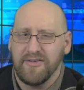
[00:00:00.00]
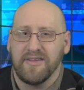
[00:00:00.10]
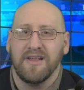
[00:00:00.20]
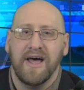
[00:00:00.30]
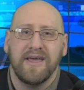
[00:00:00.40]

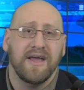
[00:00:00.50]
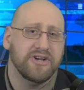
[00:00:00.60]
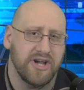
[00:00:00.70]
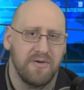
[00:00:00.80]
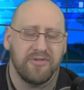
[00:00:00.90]
us a like
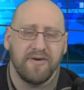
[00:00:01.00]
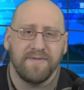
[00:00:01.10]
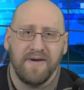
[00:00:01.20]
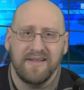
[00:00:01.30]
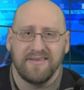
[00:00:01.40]
and share with your
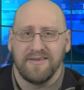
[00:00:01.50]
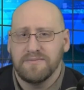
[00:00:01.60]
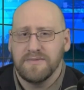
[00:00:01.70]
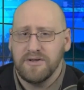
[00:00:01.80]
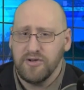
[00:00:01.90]

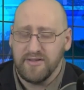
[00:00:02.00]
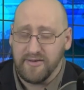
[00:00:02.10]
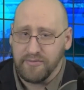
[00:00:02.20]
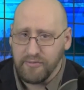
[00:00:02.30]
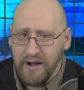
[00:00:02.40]
friends. You can
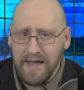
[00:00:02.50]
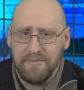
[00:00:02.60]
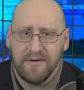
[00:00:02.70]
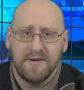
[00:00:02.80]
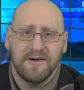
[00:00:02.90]

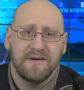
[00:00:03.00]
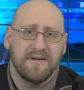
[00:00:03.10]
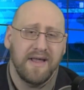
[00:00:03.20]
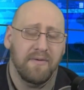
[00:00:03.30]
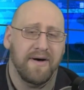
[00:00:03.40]
subscribe
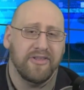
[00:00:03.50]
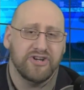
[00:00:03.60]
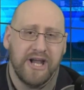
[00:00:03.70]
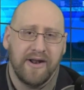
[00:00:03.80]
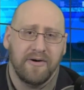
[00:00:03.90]
and help out the
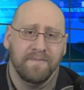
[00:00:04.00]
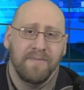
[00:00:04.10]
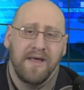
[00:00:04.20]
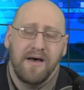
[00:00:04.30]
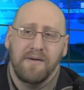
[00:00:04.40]
channel
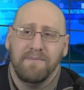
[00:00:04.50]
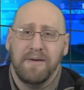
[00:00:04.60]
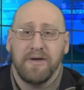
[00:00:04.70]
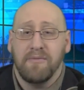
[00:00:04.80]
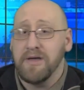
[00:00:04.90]

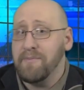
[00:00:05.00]
by becoming a